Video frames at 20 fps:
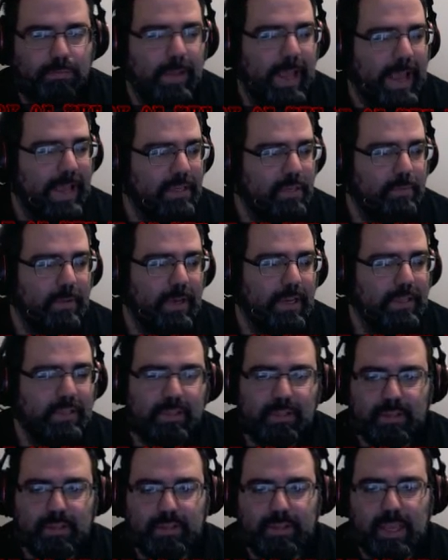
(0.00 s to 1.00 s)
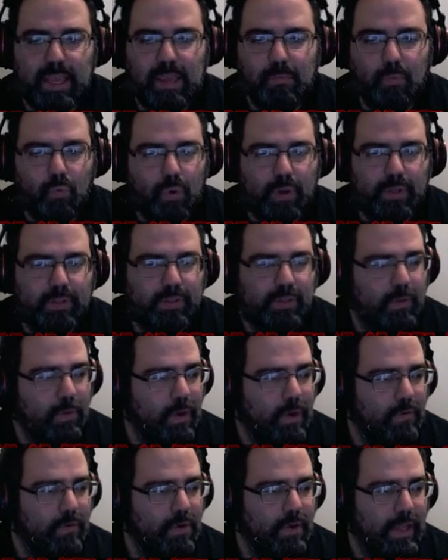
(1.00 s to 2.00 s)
aspect to this game whatsoever.